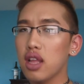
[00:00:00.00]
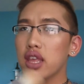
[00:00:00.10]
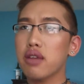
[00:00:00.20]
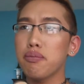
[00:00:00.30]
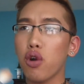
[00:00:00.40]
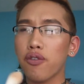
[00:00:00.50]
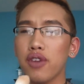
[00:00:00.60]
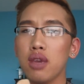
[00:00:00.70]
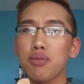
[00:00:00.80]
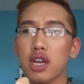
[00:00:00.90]
Like,
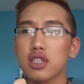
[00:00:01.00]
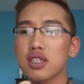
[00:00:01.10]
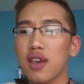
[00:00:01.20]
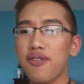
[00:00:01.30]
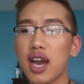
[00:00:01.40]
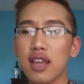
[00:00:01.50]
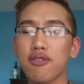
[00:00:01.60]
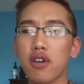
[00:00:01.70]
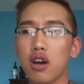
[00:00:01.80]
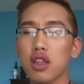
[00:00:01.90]
Morphe brushes, I find,
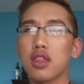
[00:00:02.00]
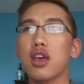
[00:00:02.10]
fall in